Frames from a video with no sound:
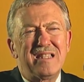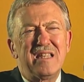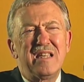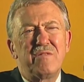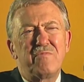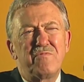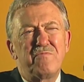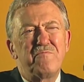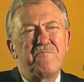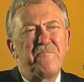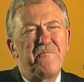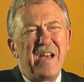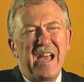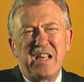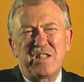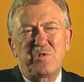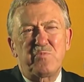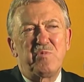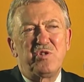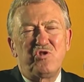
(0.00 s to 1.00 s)
think
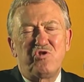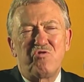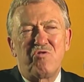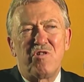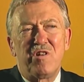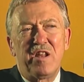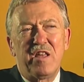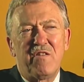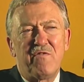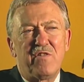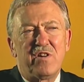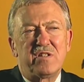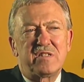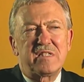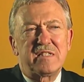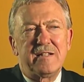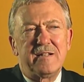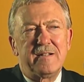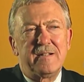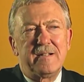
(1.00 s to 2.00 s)
vast majority of us,